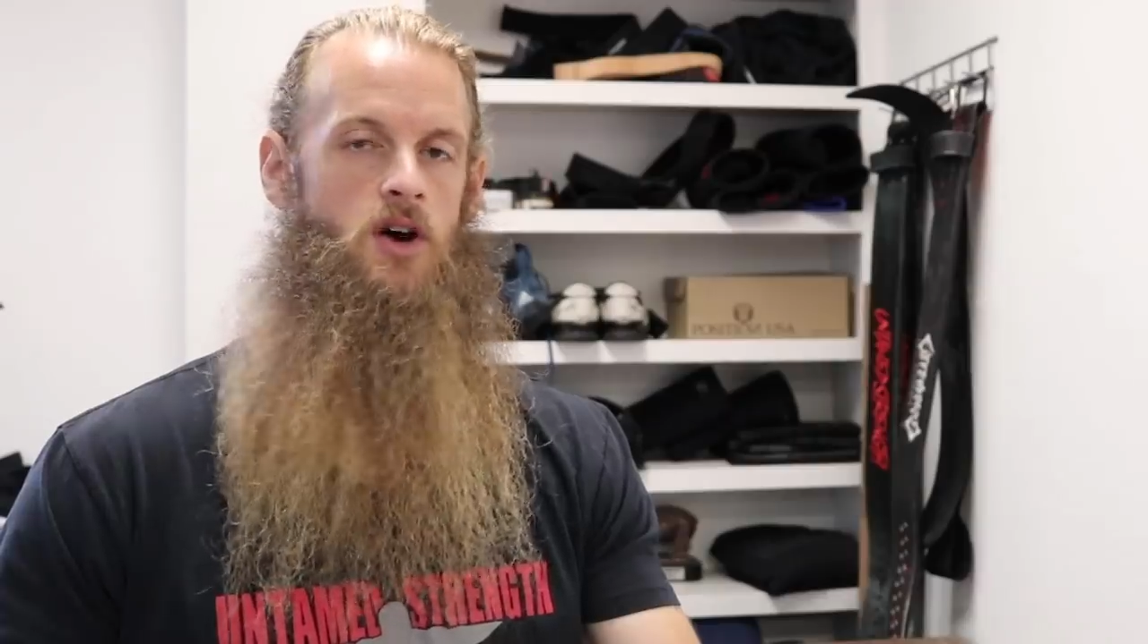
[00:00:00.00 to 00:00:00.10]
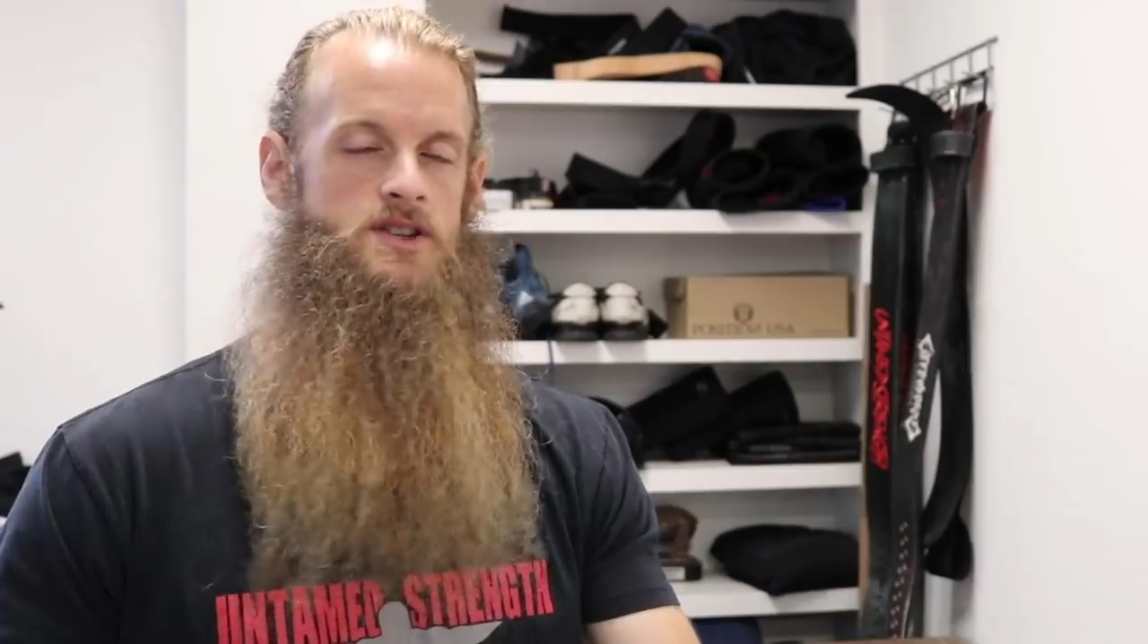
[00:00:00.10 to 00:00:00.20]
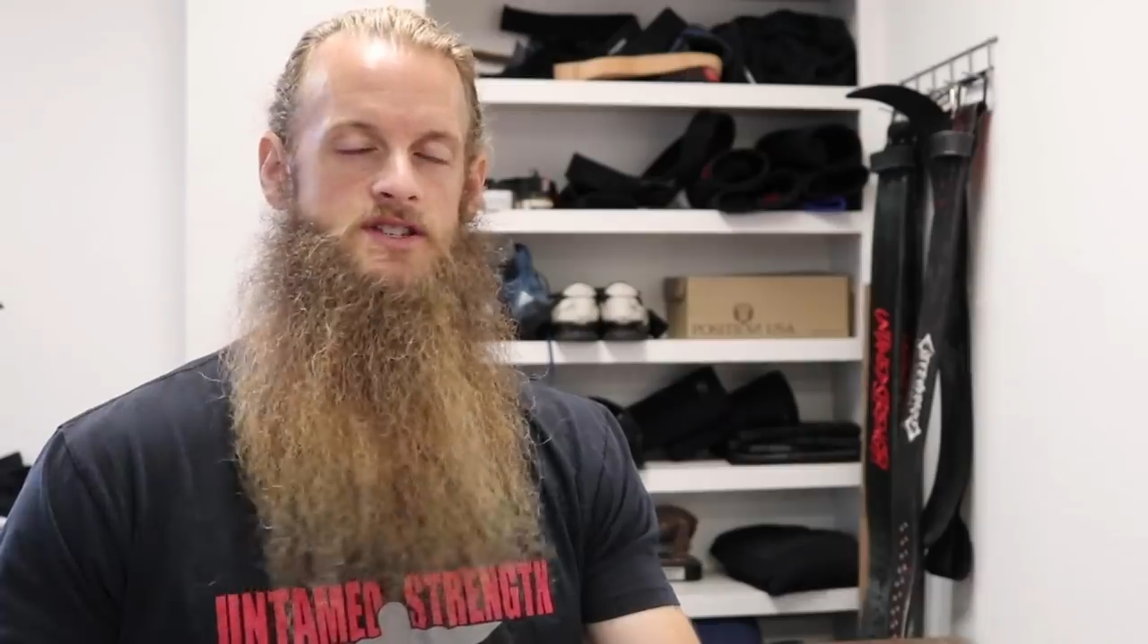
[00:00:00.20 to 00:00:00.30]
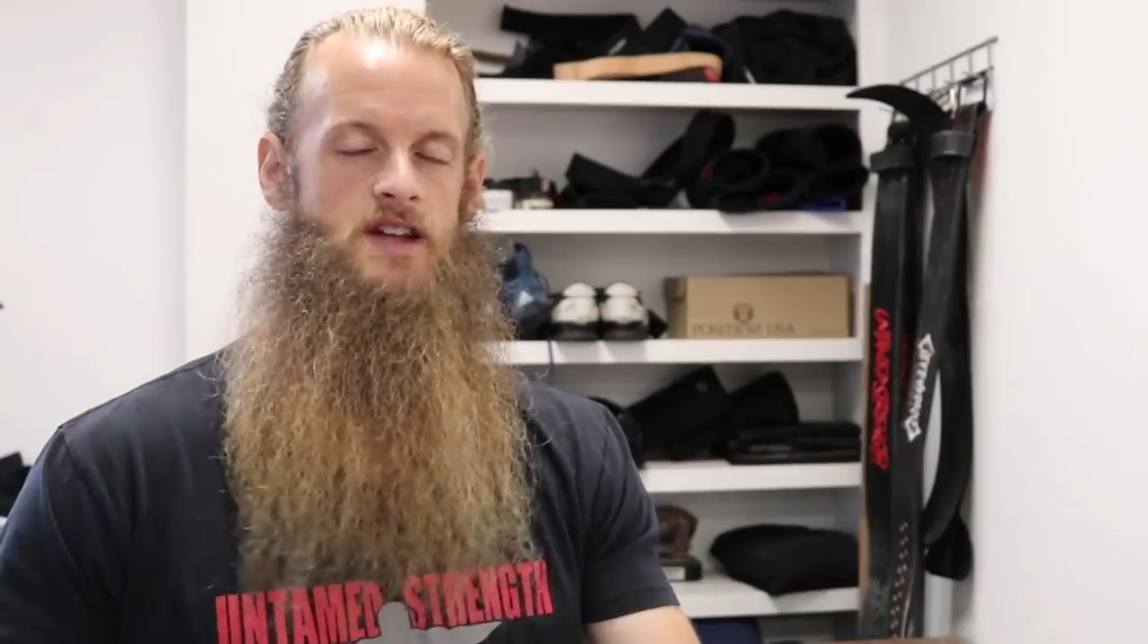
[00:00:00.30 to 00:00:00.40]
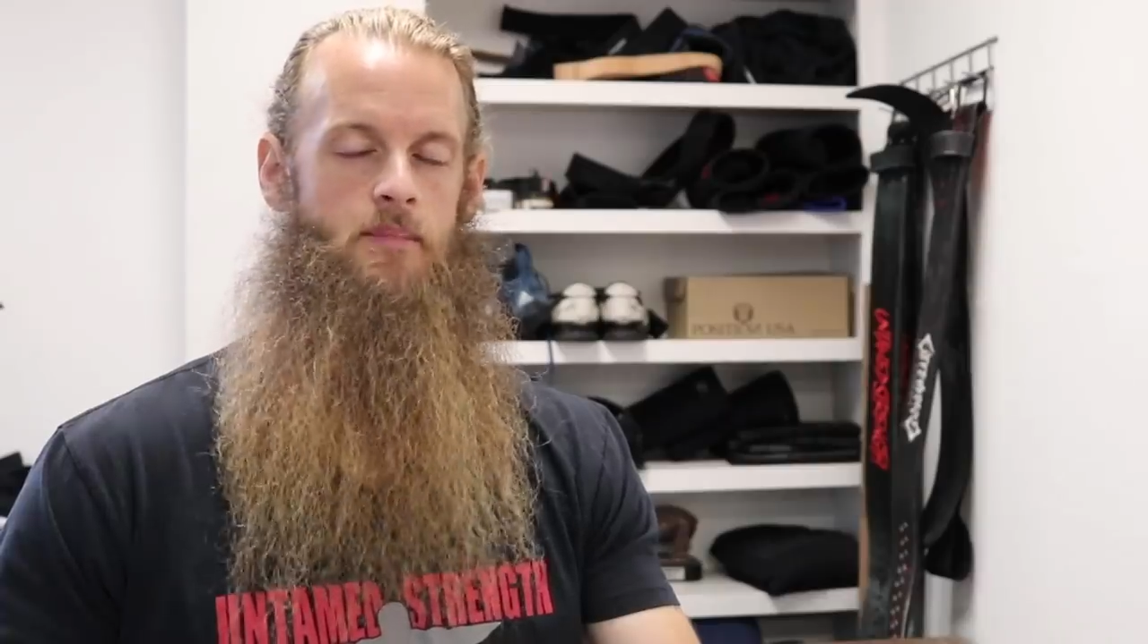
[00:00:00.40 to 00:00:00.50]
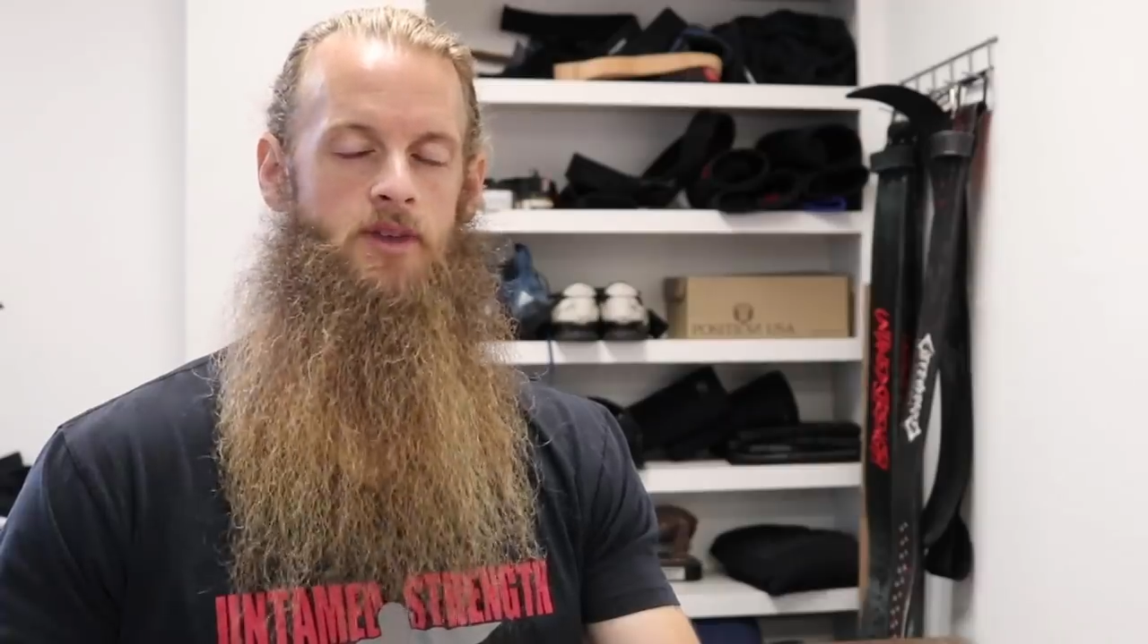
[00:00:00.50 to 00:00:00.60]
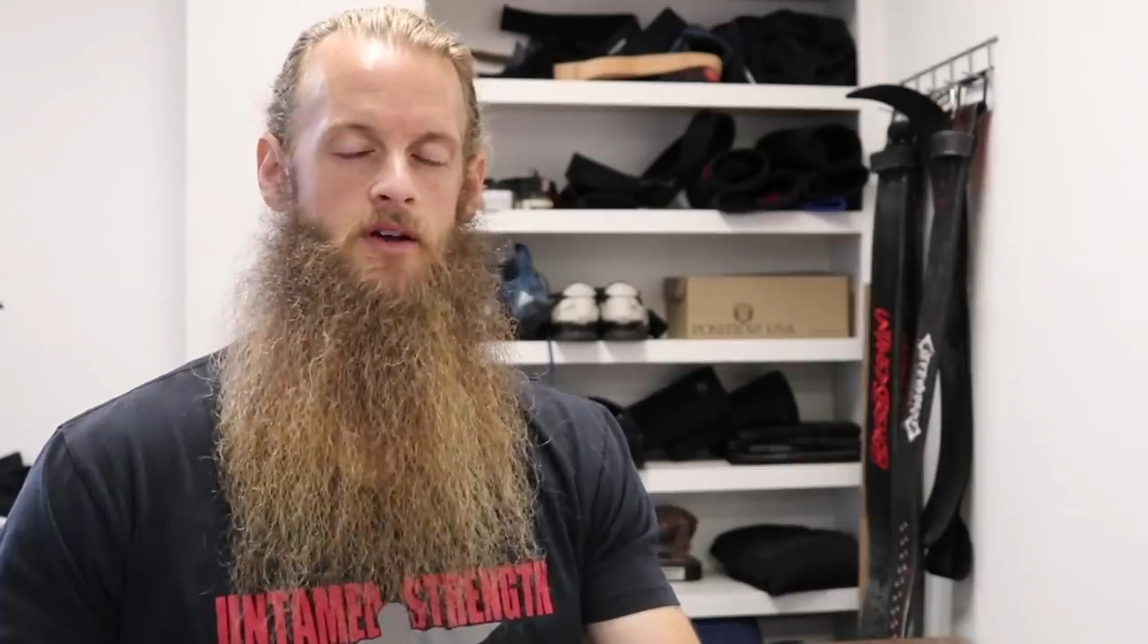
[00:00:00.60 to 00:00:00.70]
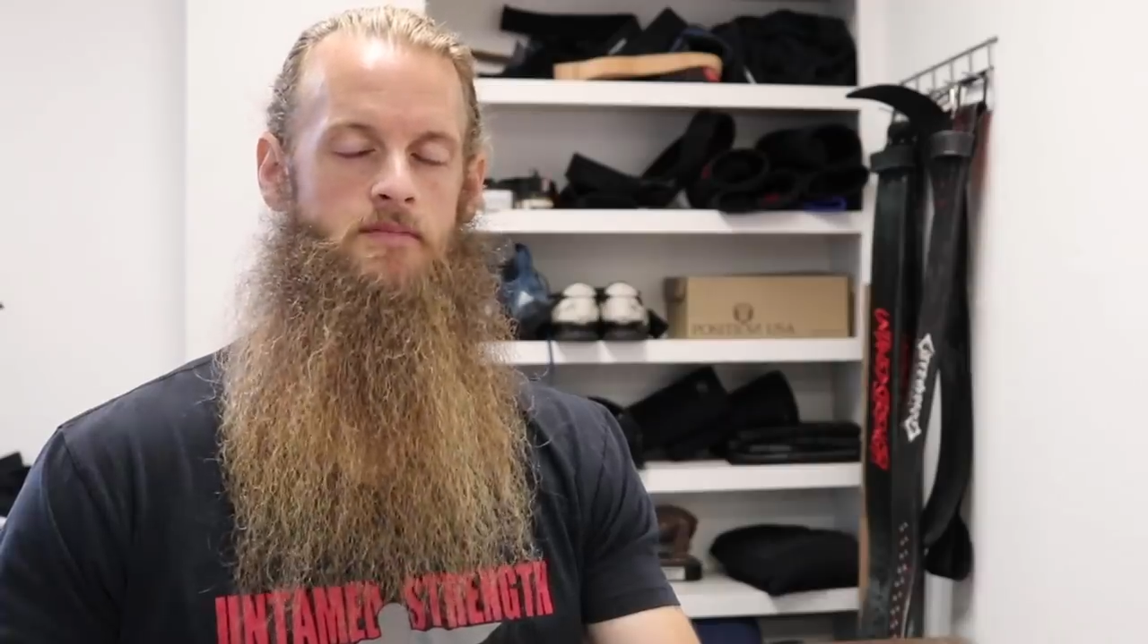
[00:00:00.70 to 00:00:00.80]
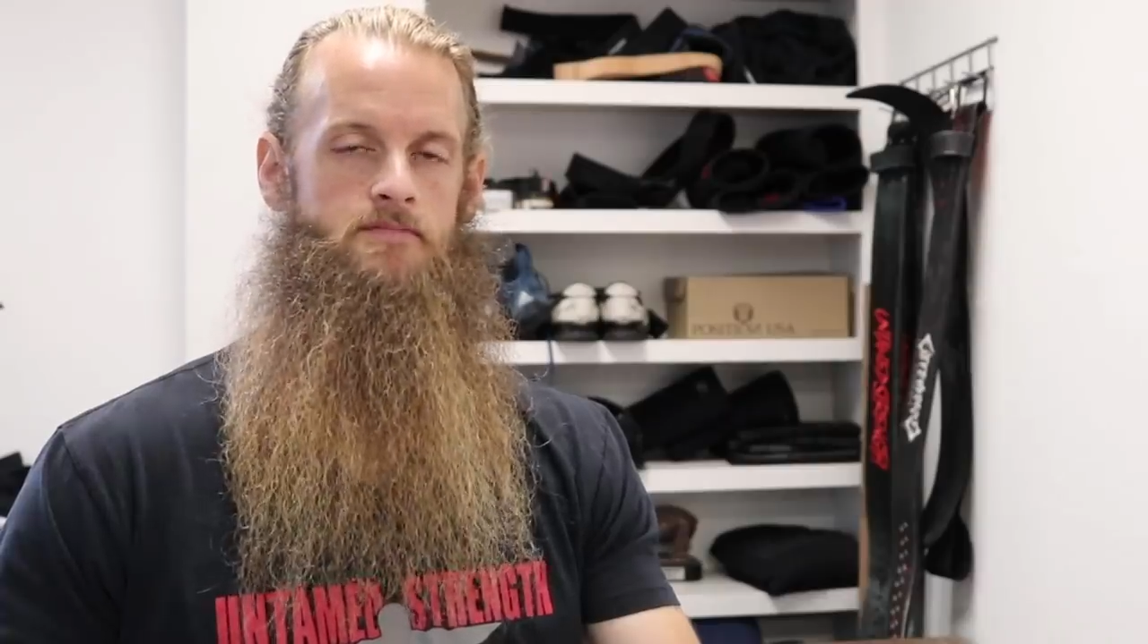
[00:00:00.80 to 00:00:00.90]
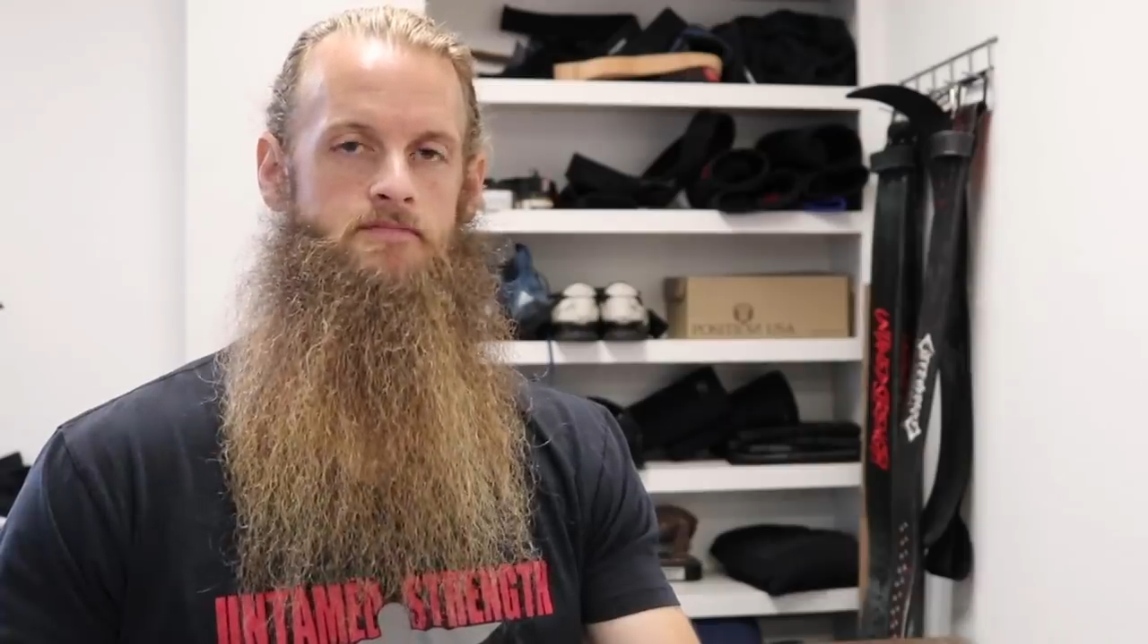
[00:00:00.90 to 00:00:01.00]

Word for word: I'll just stop there.